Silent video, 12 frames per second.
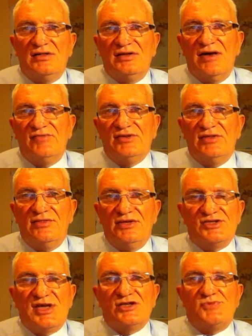uncovered in
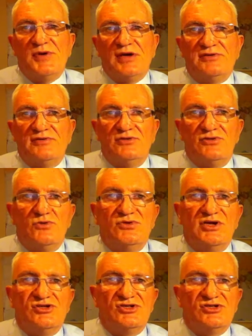this aspect of the due
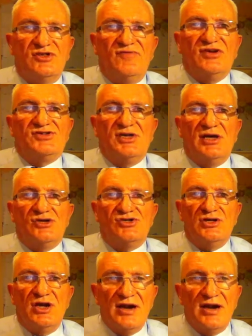diligence investigation